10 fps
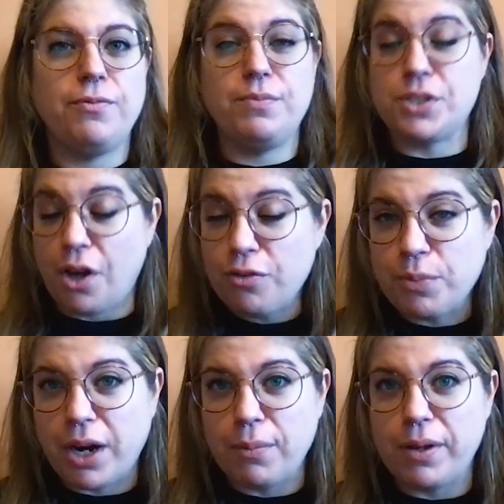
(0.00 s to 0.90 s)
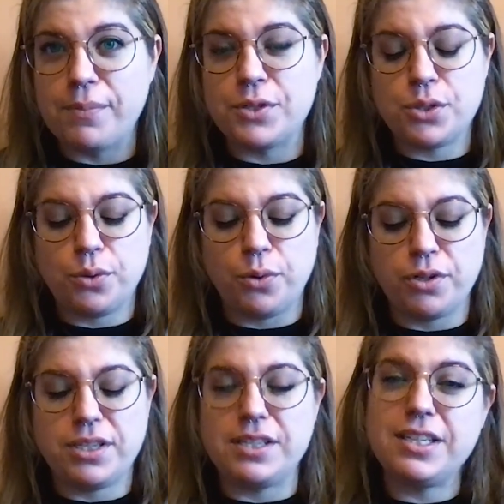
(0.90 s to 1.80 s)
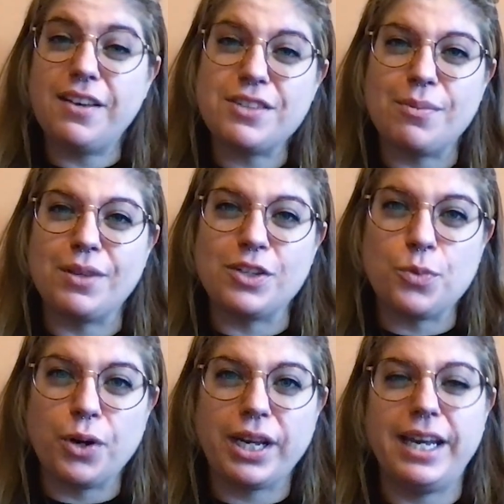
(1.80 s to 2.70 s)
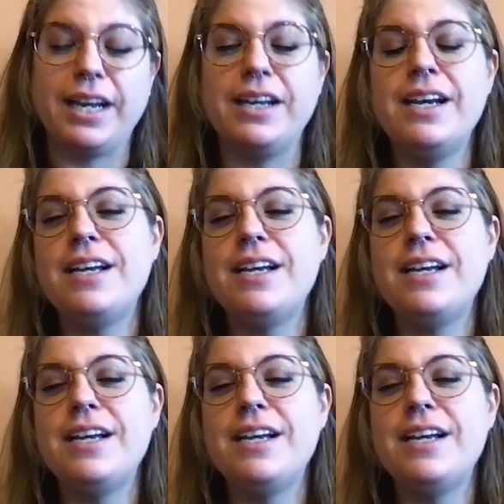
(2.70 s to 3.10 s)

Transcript: solve problems or to see if something's working,